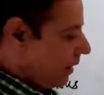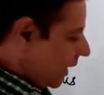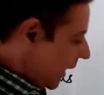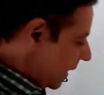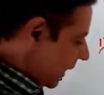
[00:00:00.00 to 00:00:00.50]

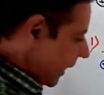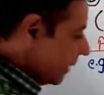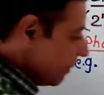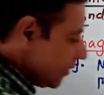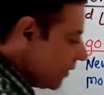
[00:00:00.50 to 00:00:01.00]
and
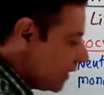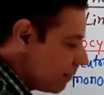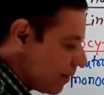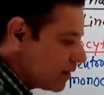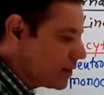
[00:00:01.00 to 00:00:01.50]
in between
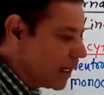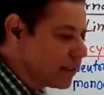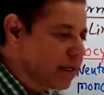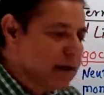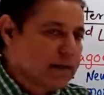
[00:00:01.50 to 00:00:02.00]
different
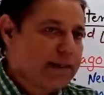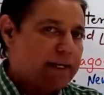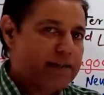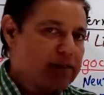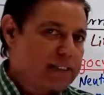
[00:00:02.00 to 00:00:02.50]
cells there
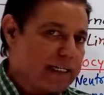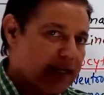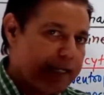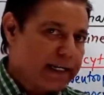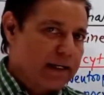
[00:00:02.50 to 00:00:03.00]
is a
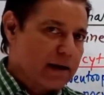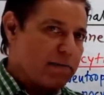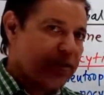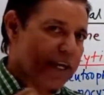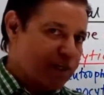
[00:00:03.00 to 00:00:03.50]
signaling
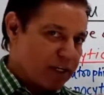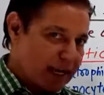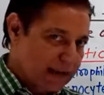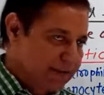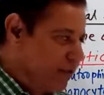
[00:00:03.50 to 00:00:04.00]
communication
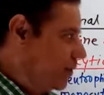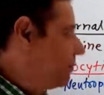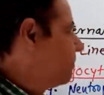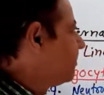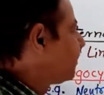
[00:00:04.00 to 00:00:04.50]
language,
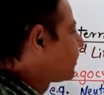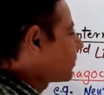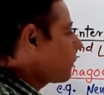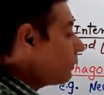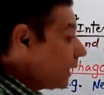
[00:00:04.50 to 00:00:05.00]

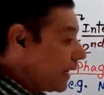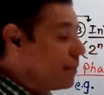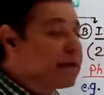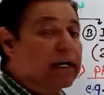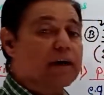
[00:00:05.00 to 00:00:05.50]

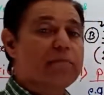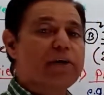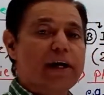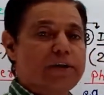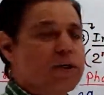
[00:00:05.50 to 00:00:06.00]
chemical
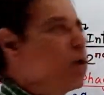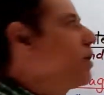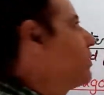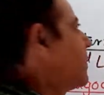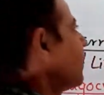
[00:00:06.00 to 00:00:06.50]
communication
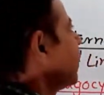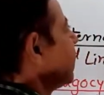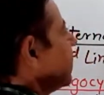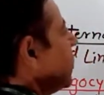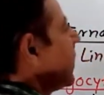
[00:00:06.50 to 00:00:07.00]
occurs.
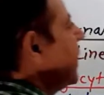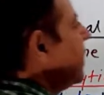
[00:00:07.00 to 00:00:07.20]
Okay,